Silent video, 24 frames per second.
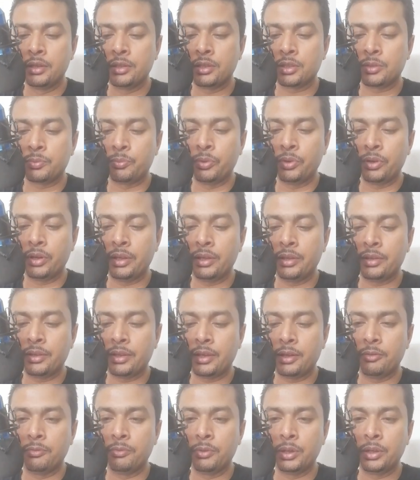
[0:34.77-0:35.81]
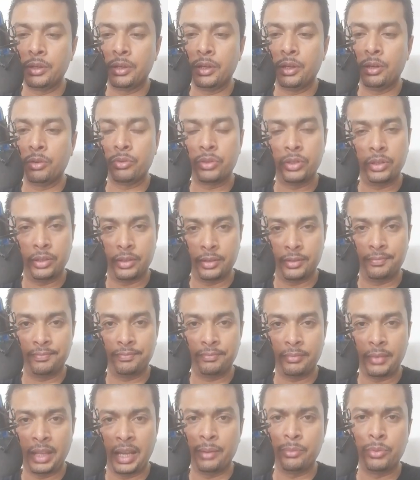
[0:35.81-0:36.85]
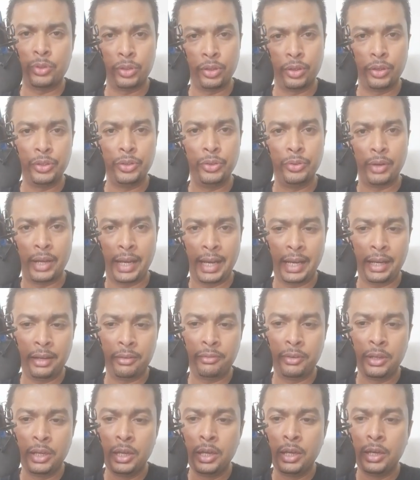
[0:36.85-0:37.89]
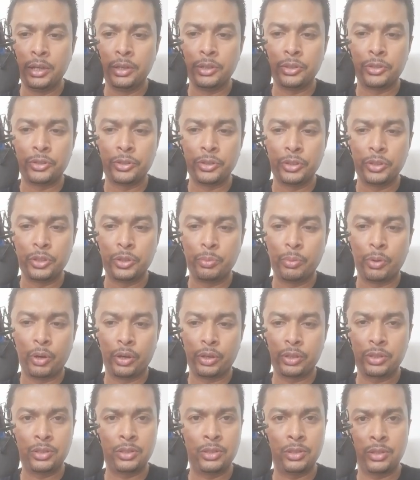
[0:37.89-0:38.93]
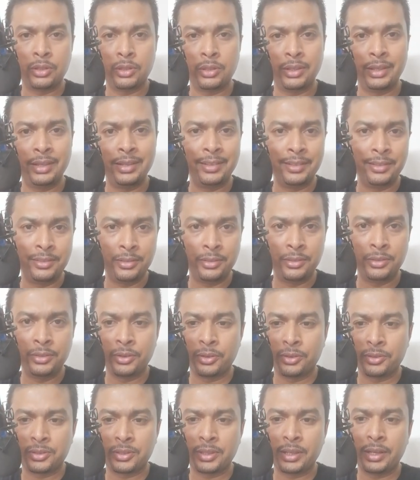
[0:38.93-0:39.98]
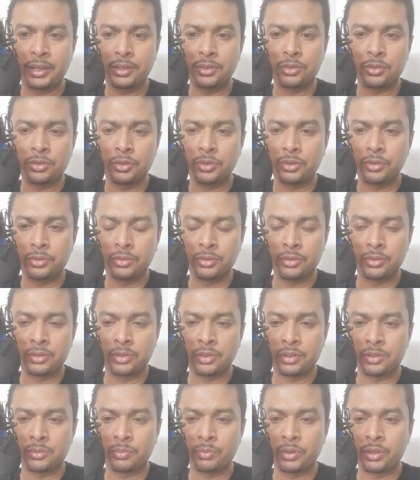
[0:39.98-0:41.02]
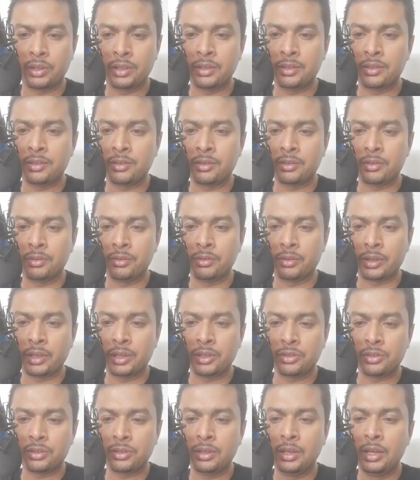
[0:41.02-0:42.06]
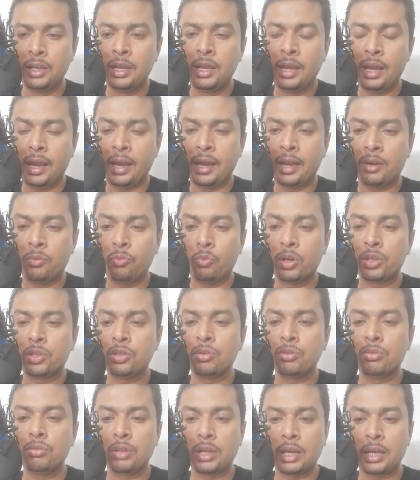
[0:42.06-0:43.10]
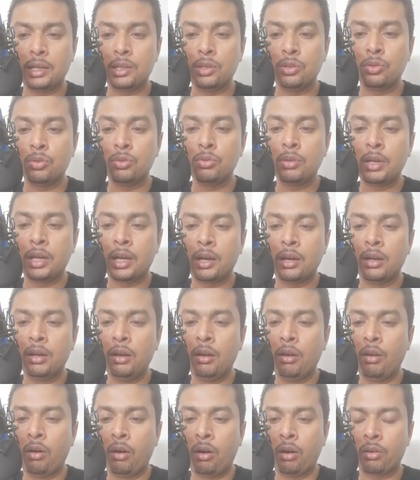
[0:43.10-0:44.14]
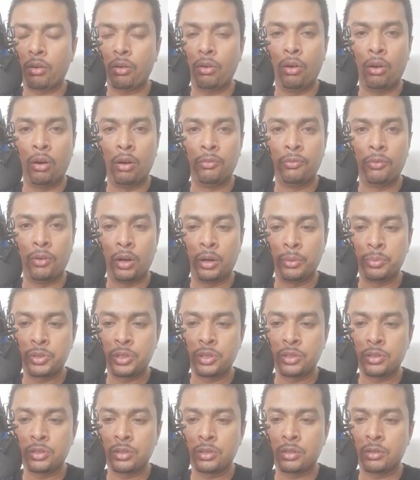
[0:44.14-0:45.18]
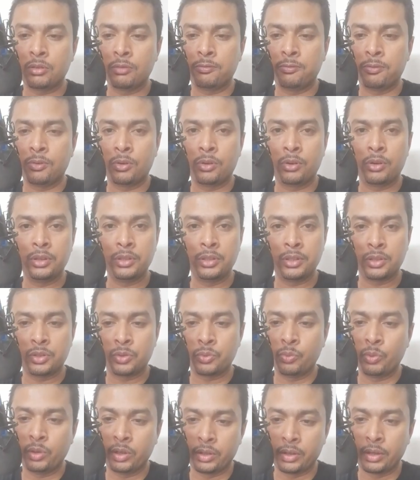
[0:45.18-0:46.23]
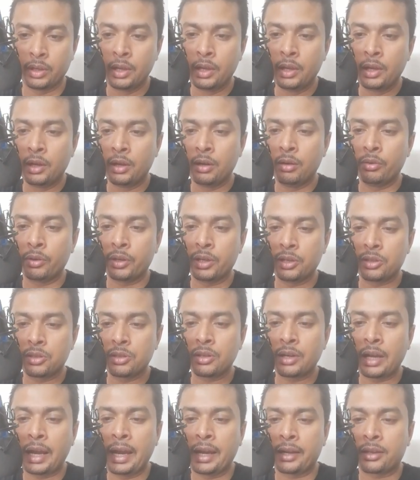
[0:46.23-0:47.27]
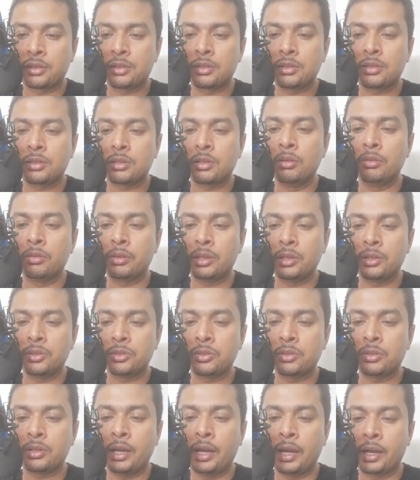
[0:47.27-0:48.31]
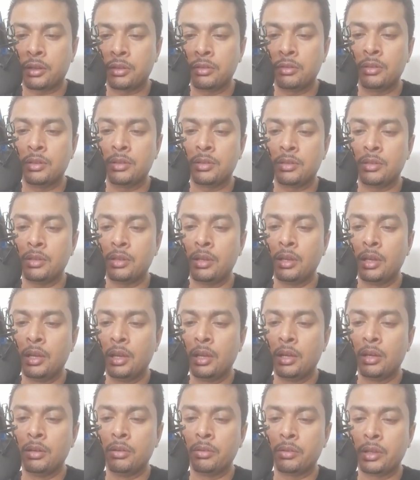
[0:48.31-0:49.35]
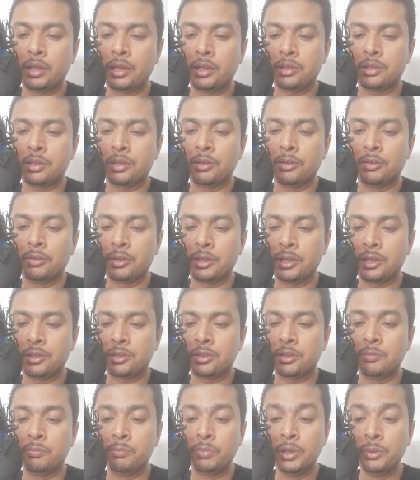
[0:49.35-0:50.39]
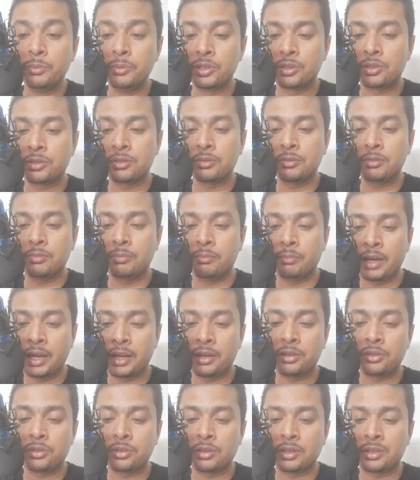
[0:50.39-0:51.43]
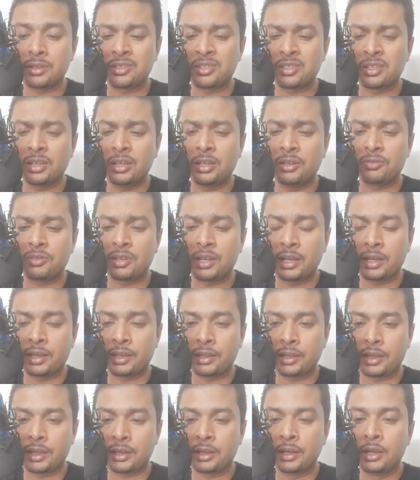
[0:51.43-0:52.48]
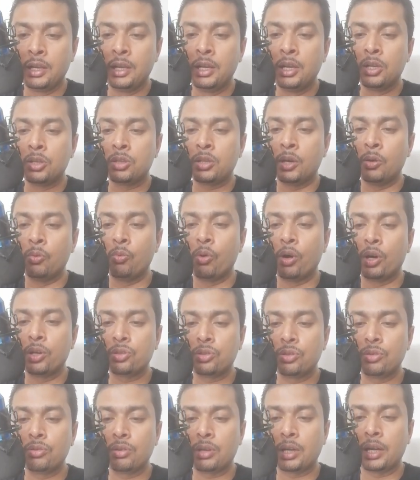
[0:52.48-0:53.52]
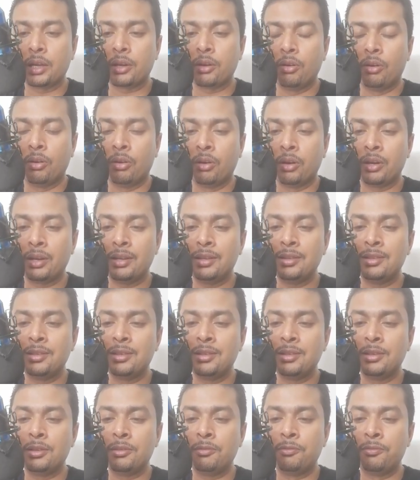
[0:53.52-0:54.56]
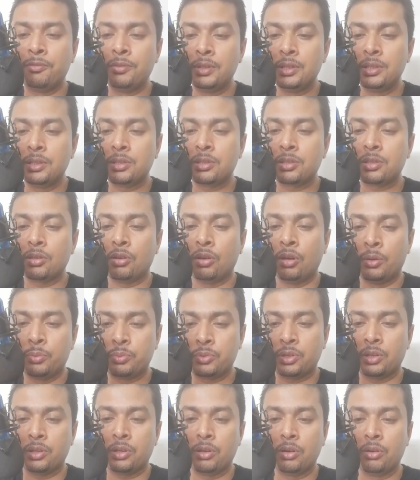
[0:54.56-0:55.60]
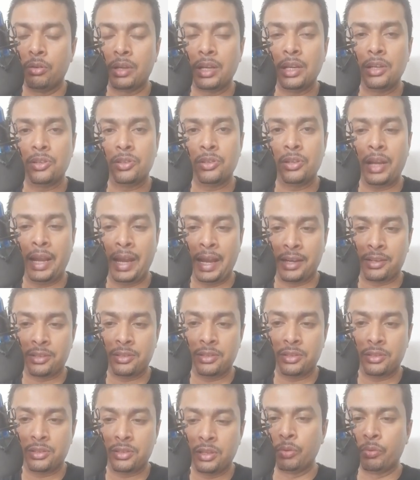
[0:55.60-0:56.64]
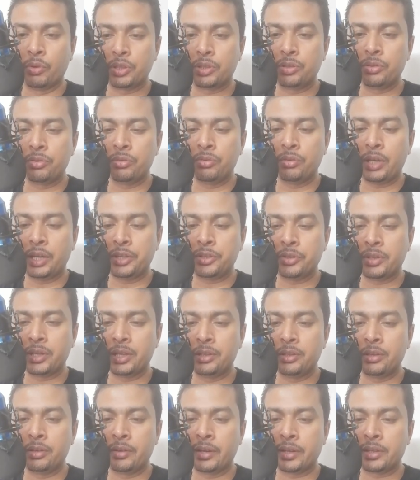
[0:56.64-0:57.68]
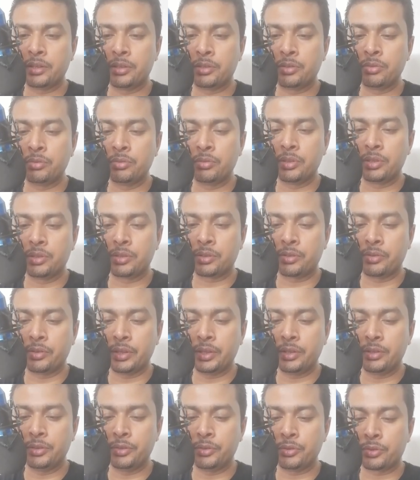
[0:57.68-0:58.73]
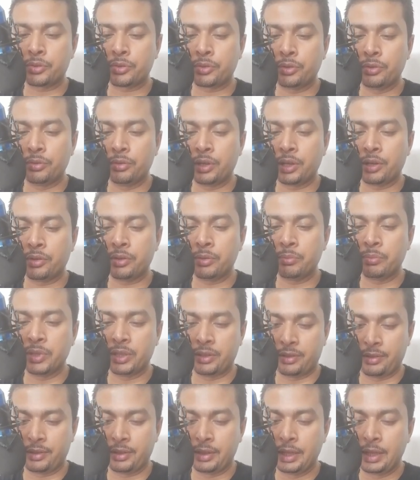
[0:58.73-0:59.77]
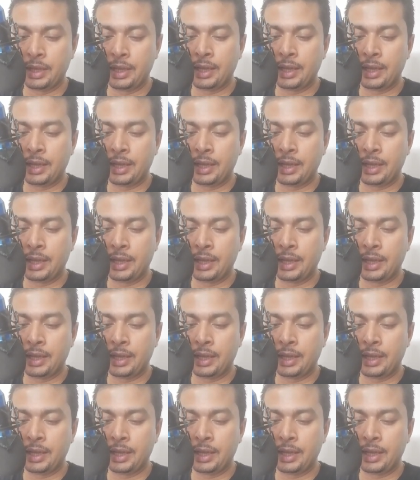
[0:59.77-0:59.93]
Just put in that word out here. I'm sure you have a search box uh, in your settings so you could just put in location and once you do that you get a lot of options for this word location access location accuracy location location permission manager and stuffs like that so I want you to click on the first option location access so once you do that you get directed to the screen you scroll down a bit